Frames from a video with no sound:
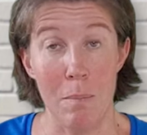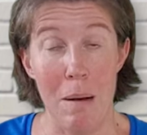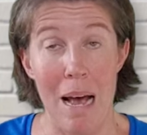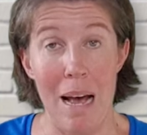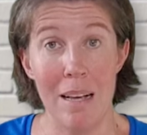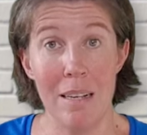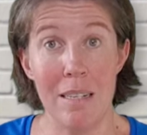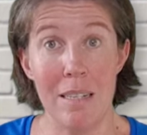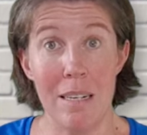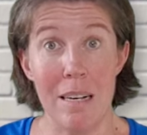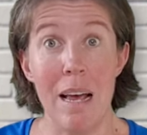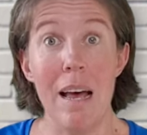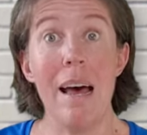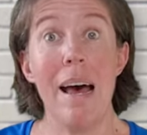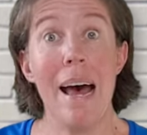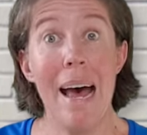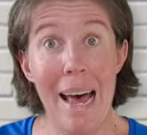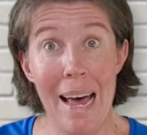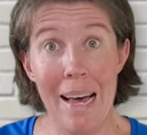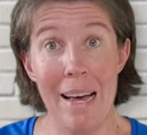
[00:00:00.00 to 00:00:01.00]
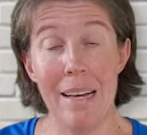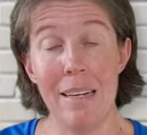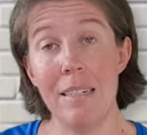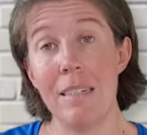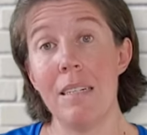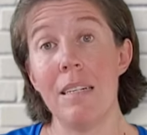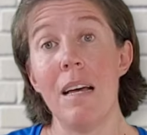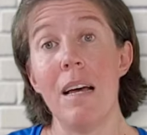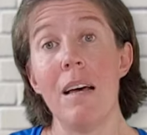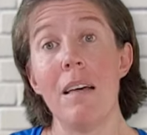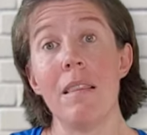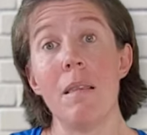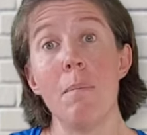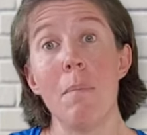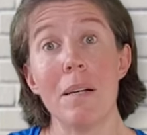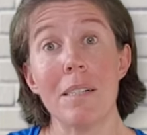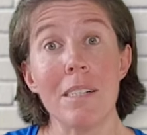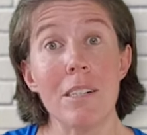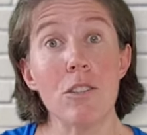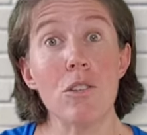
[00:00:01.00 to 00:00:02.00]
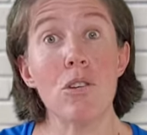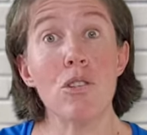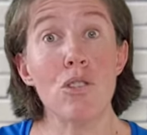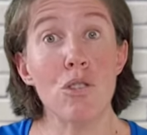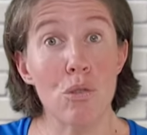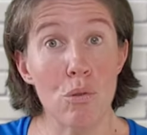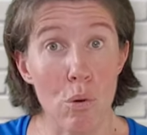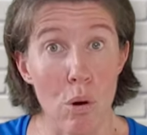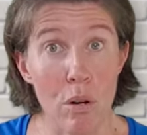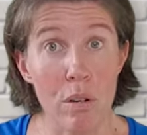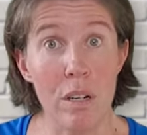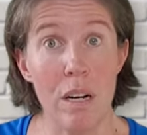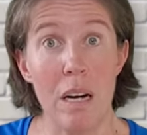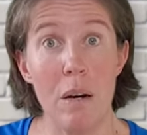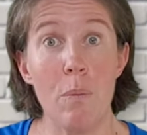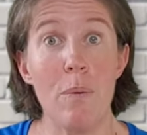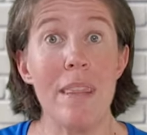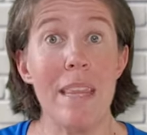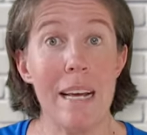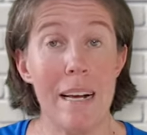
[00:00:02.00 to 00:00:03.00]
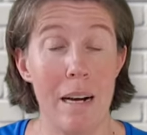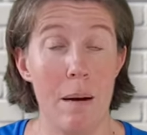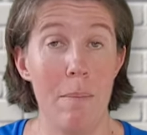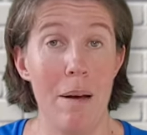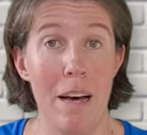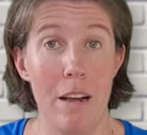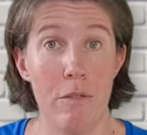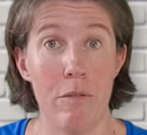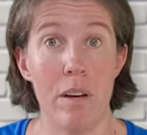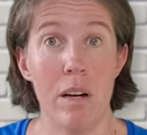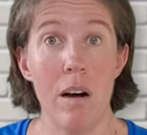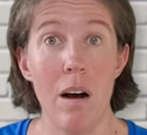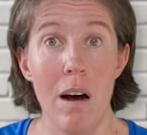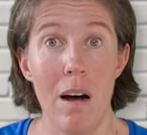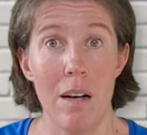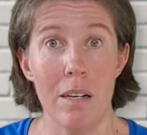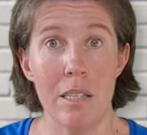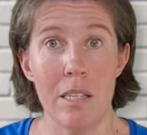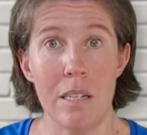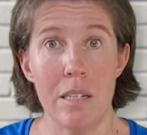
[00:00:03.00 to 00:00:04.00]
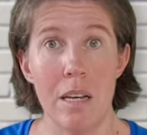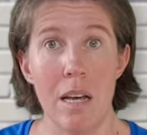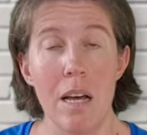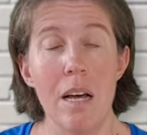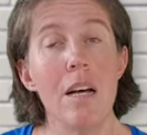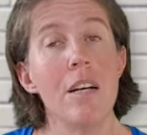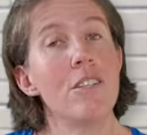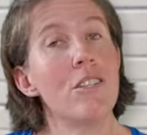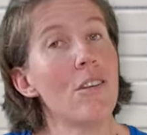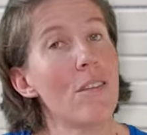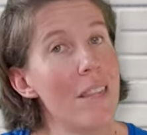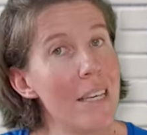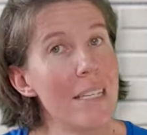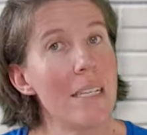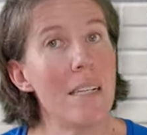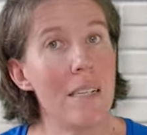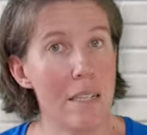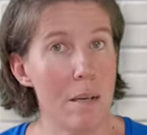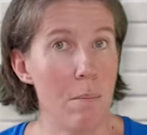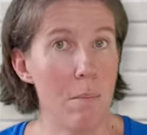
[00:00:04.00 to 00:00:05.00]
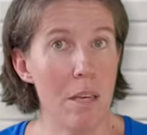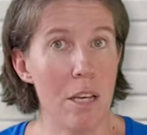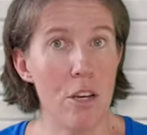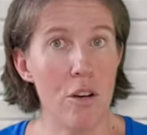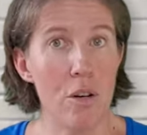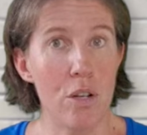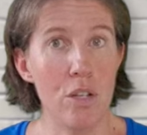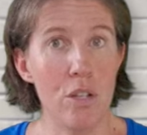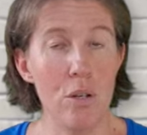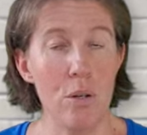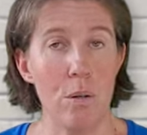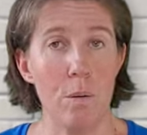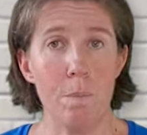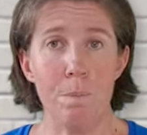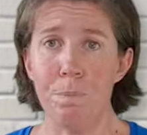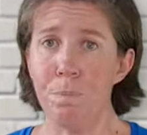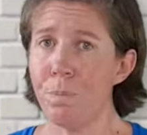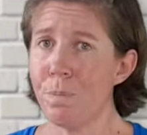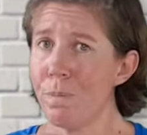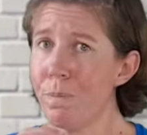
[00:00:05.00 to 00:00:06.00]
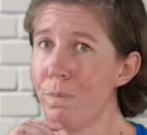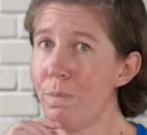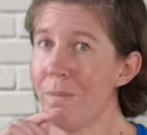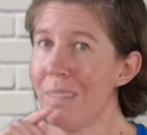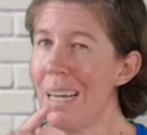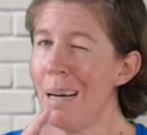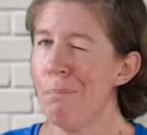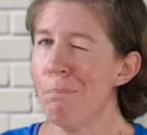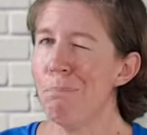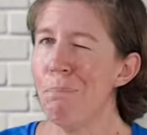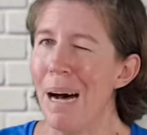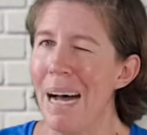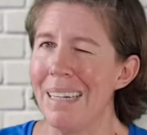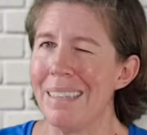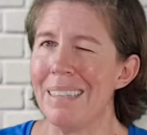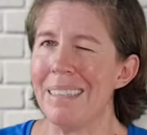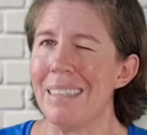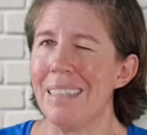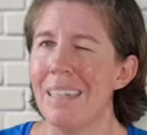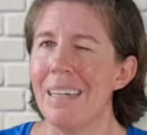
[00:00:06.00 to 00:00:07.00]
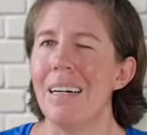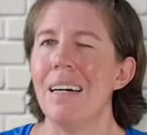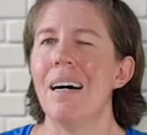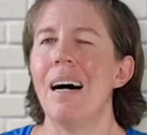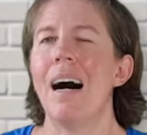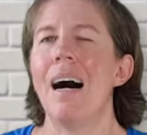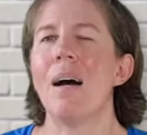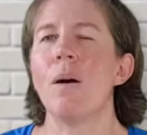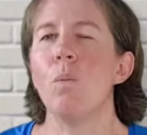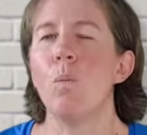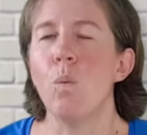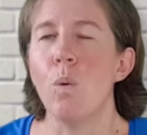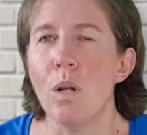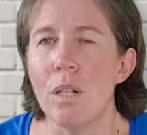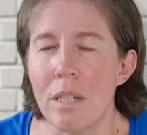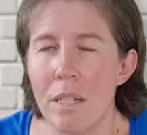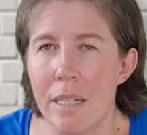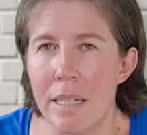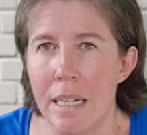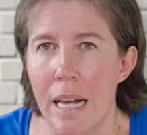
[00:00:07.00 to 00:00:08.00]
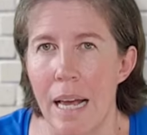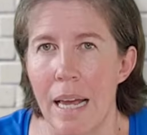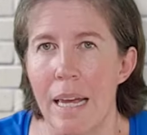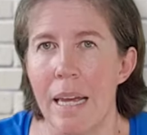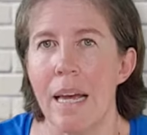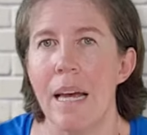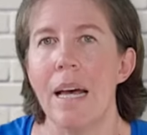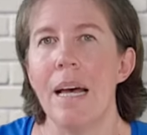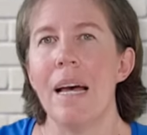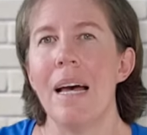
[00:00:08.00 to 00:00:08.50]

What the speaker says: mass and the muscles are stronger when they come out of the cast. So this is something you can do. But I will say,